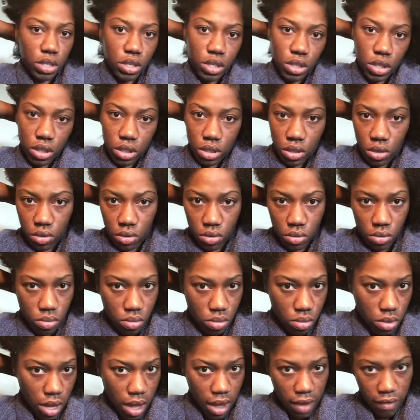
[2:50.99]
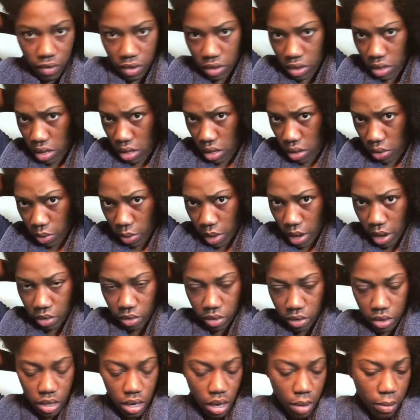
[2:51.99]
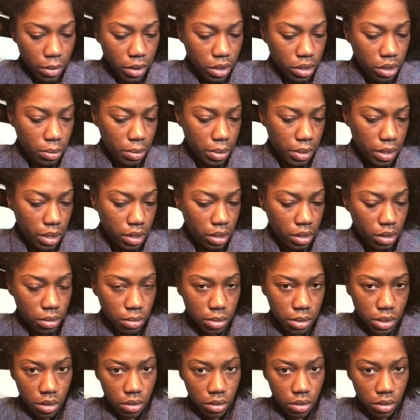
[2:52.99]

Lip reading: So everything around it I'm gonna pin up.